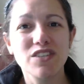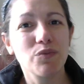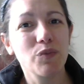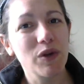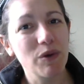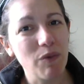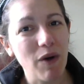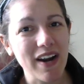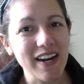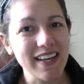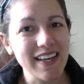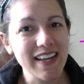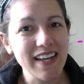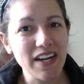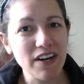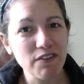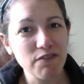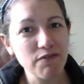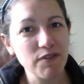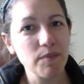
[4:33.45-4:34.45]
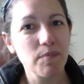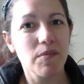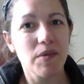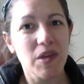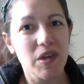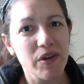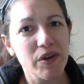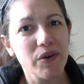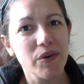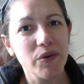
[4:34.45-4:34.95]
we want to hear from
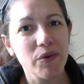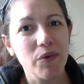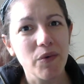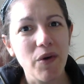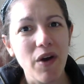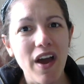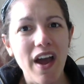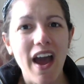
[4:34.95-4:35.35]
you,